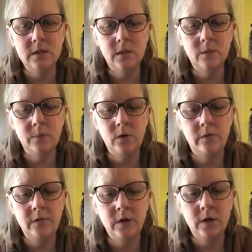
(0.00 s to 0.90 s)
still
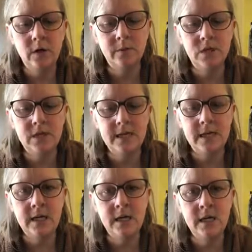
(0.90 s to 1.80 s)
move your
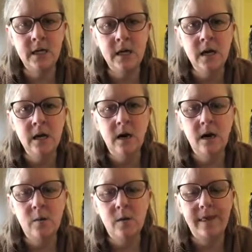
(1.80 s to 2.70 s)
machine
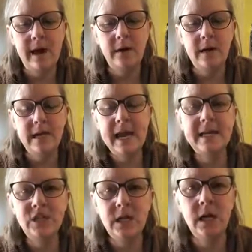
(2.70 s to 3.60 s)
without it
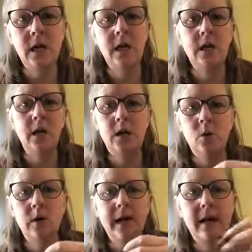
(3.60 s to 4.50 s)
catching
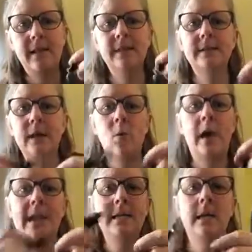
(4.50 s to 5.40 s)
your necklace and
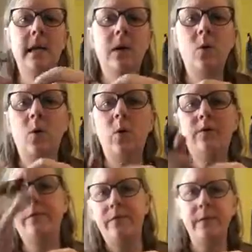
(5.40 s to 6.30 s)
winding or
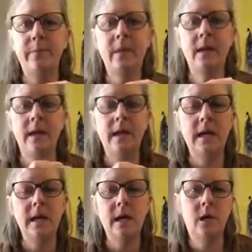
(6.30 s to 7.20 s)
flipping and
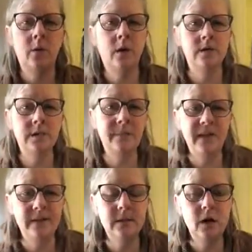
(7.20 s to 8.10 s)
hitting you or
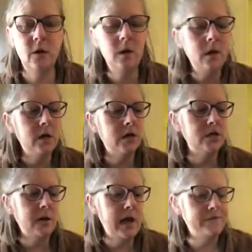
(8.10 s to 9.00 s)
something. So you
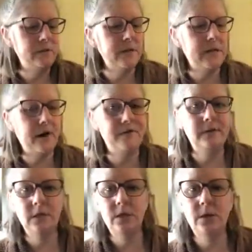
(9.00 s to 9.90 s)
do have to be
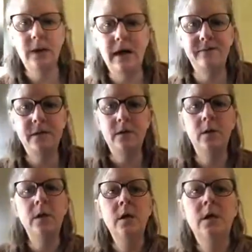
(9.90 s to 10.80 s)
careful. You do have
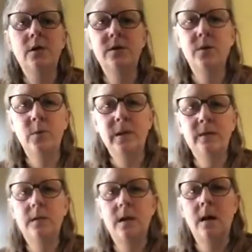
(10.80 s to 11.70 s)
to use your
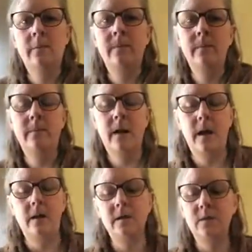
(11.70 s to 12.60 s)
wits
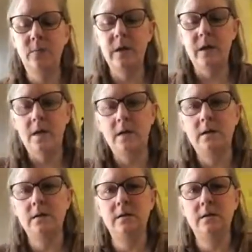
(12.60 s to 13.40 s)
and be,